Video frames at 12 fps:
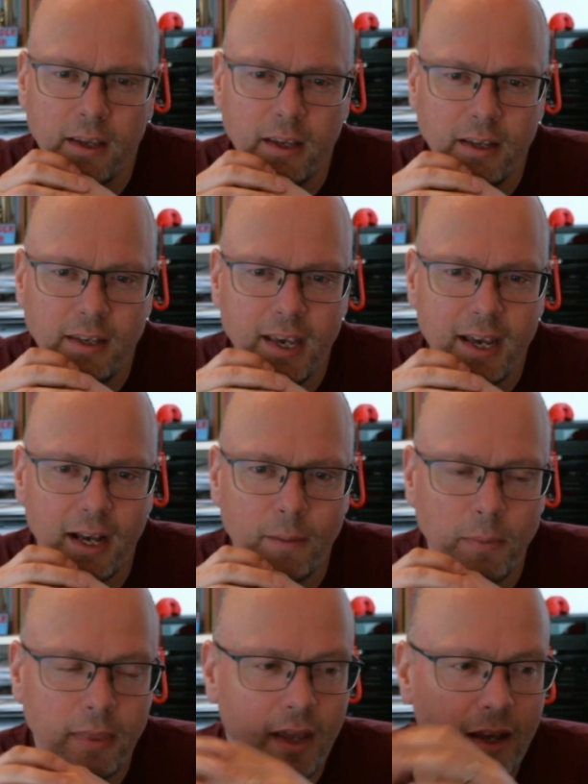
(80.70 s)
yeah,
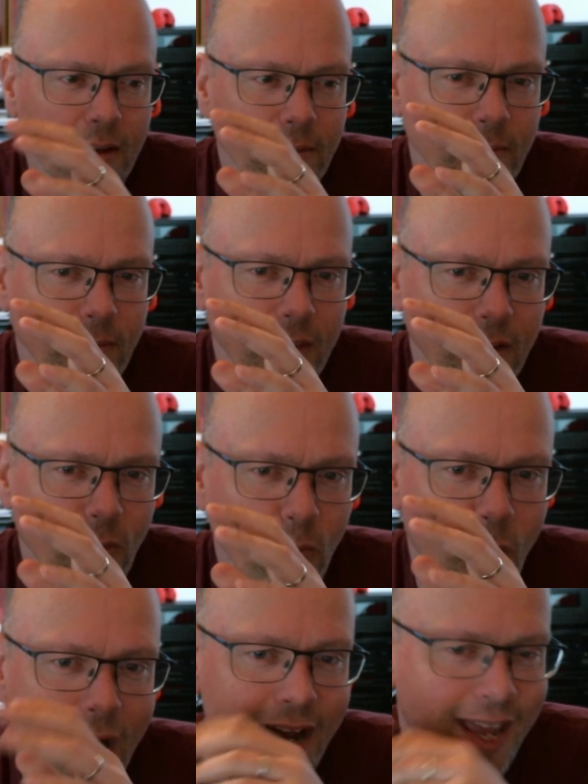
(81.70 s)

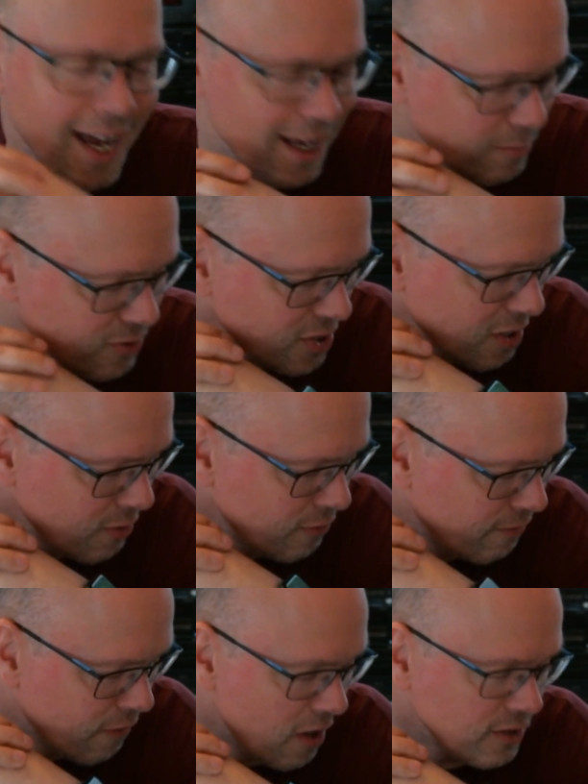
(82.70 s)
why I'm so
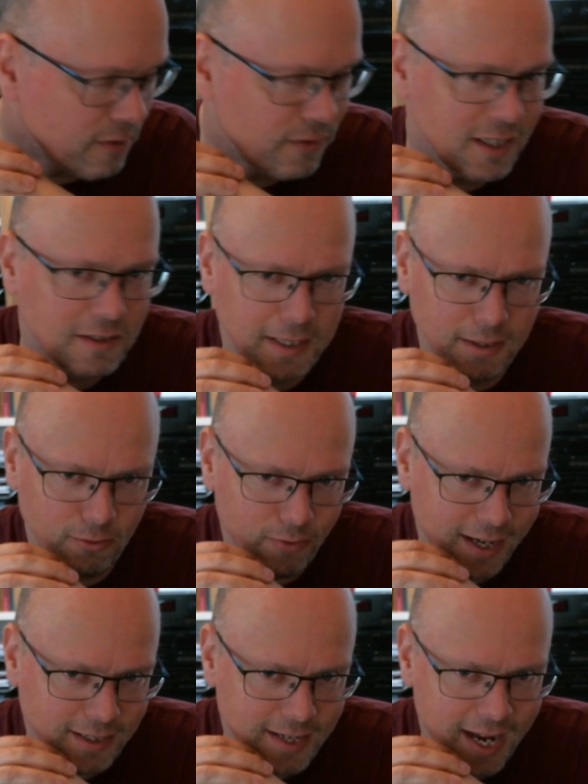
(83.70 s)
fond of this Little
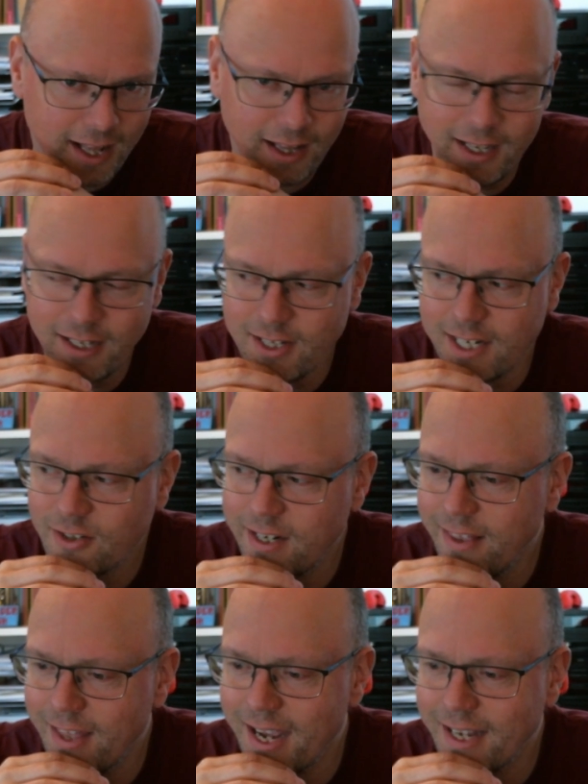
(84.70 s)
Red Dell is
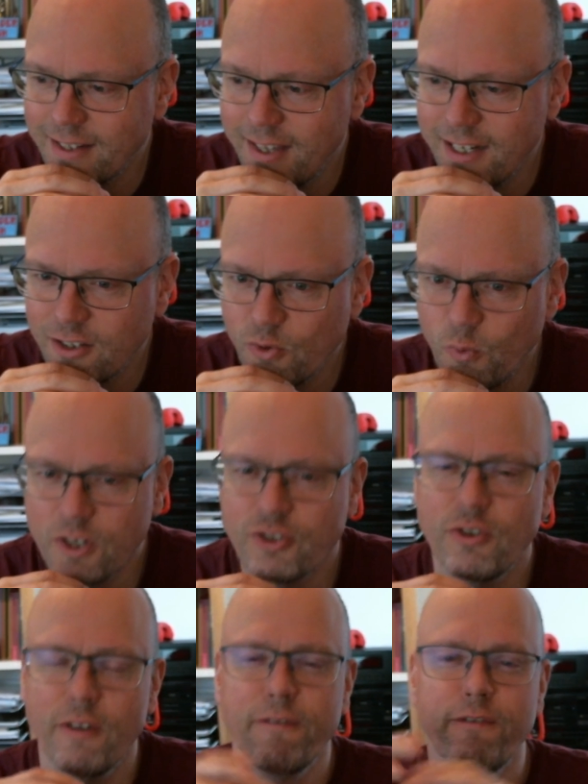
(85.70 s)
actually that this was
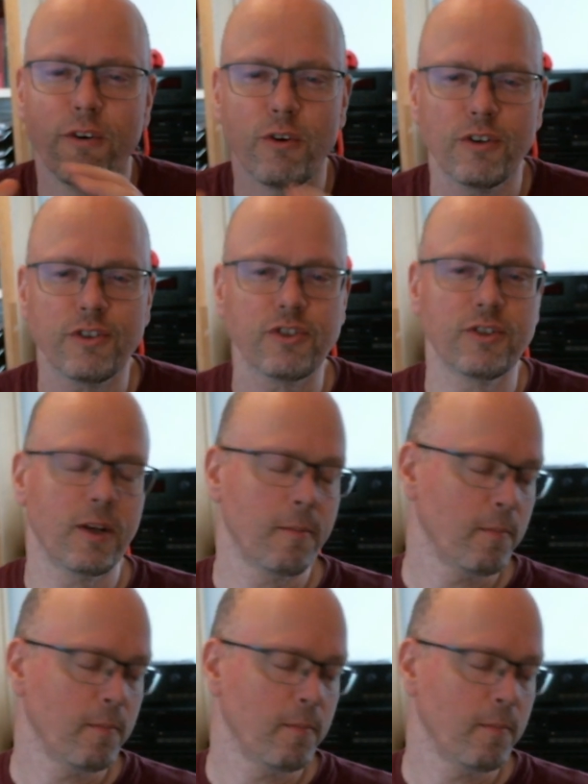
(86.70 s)
the first